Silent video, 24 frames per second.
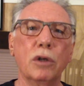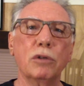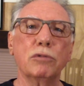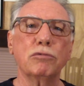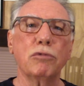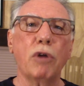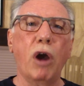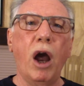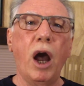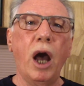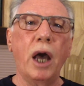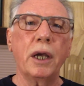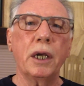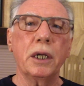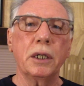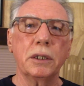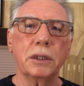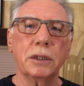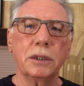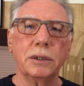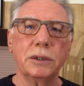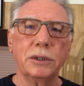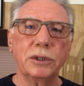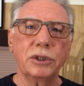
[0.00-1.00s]

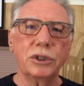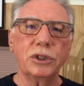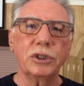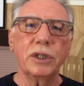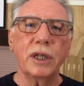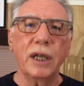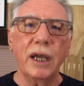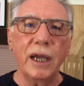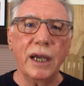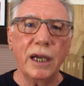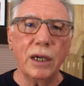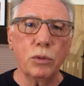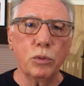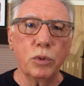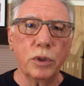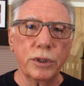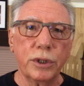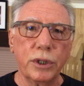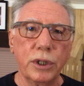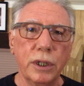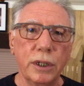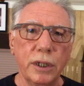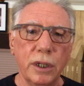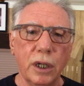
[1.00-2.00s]
Radha is there
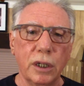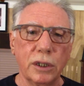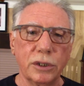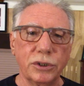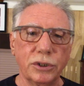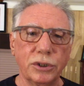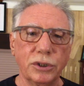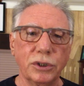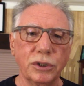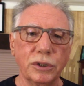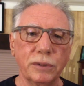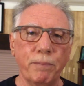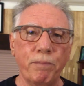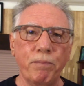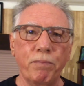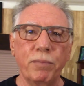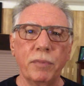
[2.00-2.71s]
within us.